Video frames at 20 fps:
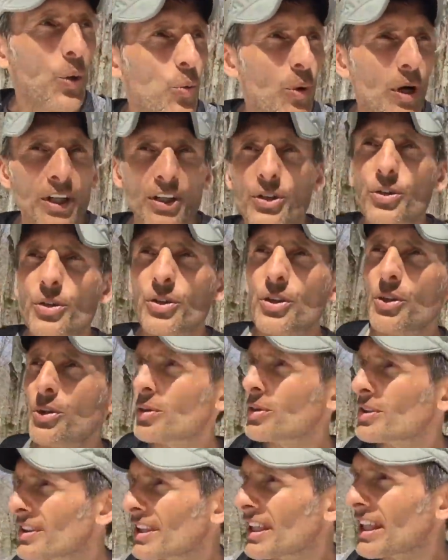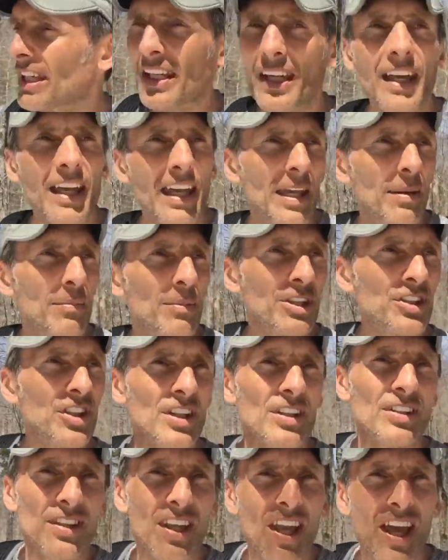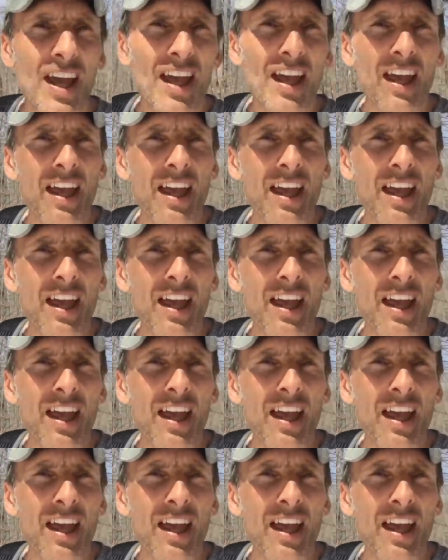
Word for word: when you use the images